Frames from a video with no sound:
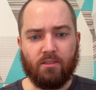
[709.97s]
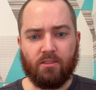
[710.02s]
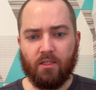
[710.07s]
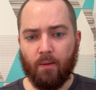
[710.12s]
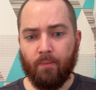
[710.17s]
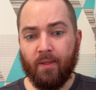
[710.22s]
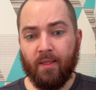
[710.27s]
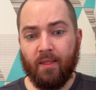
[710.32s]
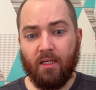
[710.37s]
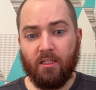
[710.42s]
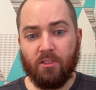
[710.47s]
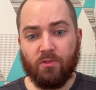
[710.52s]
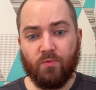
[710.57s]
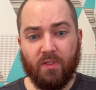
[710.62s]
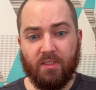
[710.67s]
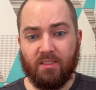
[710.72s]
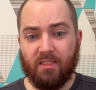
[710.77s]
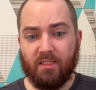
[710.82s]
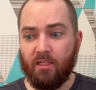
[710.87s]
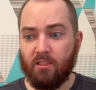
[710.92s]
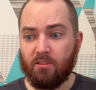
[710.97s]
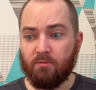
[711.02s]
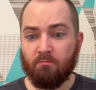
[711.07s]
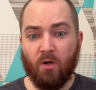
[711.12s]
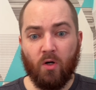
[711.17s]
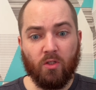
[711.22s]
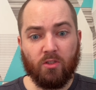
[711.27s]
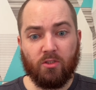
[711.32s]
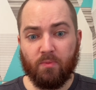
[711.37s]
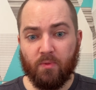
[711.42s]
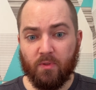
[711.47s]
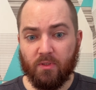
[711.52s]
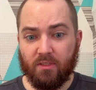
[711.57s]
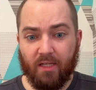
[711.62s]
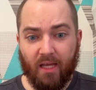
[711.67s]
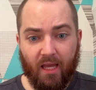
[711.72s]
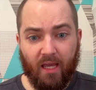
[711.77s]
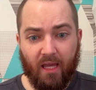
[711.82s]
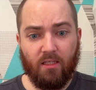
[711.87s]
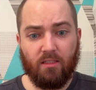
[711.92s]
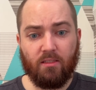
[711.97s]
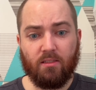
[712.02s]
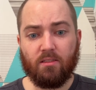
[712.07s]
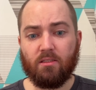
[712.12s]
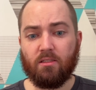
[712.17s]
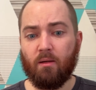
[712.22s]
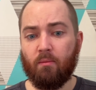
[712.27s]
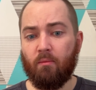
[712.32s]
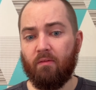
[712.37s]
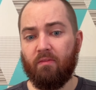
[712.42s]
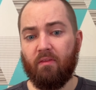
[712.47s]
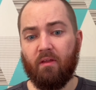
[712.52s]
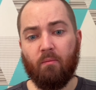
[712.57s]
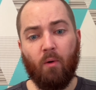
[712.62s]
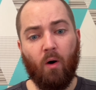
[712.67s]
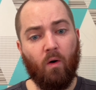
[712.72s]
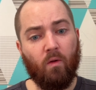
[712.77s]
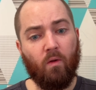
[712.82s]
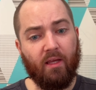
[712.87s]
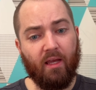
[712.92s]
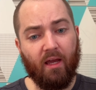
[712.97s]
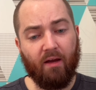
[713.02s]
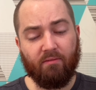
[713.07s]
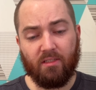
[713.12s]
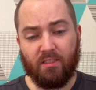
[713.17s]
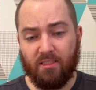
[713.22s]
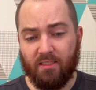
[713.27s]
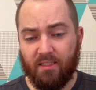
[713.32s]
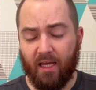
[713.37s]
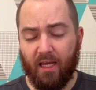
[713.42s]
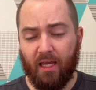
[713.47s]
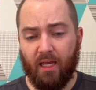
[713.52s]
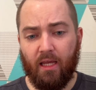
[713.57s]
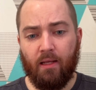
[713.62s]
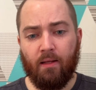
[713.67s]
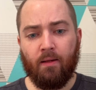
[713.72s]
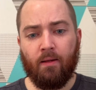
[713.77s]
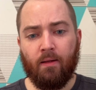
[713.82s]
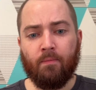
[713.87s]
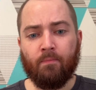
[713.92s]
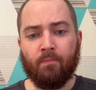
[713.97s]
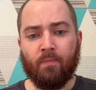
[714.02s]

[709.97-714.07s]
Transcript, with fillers: Some of these we teach multiple days, some of them only have a day.